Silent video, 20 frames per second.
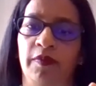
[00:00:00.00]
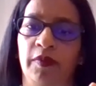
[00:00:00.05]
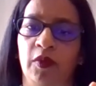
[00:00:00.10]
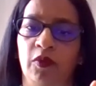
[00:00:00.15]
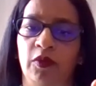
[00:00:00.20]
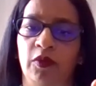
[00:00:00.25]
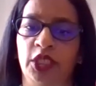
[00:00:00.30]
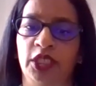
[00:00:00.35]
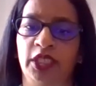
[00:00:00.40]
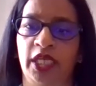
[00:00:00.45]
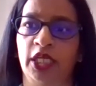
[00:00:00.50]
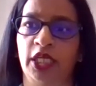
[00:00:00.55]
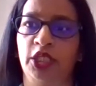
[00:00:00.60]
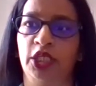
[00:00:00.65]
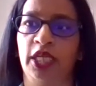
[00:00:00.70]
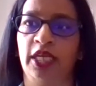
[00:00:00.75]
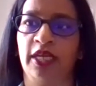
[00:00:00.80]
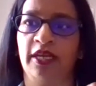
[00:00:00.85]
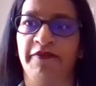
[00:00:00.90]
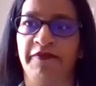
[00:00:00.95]
which is
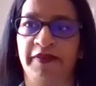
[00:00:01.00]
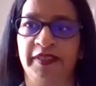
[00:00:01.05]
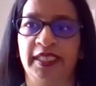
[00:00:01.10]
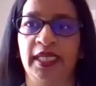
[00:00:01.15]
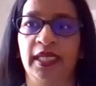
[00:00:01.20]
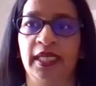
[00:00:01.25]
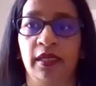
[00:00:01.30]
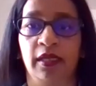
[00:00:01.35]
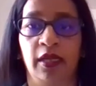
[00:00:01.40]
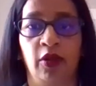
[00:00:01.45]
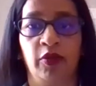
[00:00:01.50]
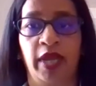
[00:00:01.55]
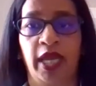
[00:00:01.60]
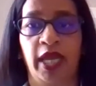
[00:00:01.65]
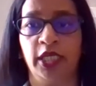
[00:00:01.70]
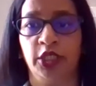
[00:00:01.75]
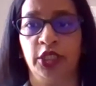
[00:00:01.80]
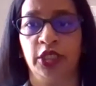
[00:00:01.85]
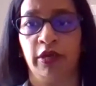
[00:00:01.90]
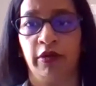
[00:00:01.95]
actually a physical
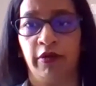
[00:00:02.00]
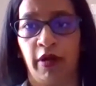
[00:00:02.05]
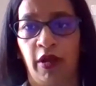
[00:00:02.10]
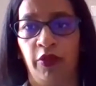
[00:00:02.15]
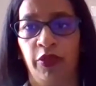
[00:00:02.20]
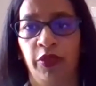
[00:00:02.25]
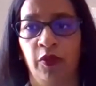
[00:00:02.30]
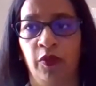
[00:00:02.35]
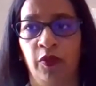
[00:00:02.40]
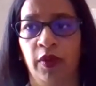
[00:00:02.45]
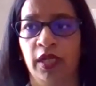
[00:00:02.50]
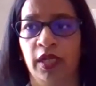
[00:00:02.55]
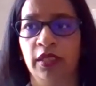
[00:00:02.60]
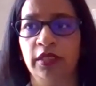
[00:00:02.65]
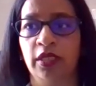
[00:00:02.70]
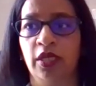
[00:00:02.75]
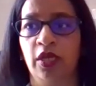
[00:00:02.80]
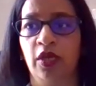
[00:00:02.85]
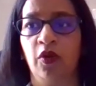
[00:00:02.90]
location around the world